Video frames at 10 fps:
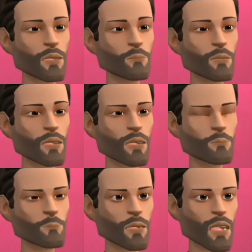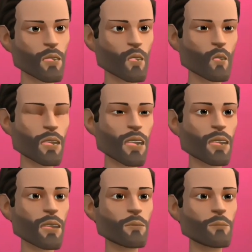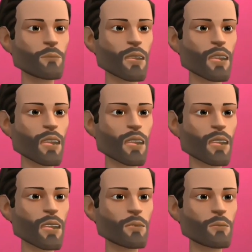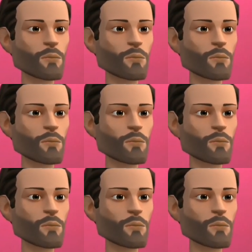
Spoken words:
and you're being video recorded for everything that I'm about to ask you.